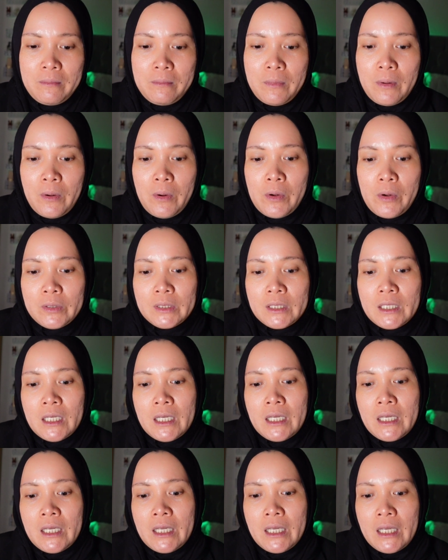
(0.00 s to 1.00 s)
both
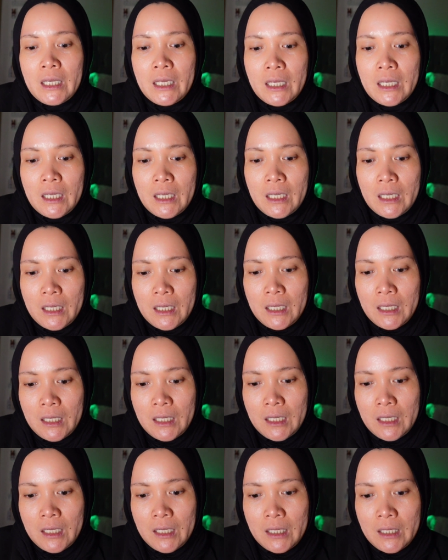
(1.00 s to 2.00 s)

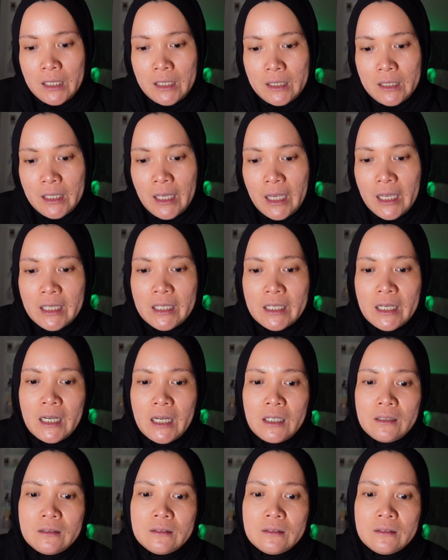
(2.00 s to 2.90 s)
data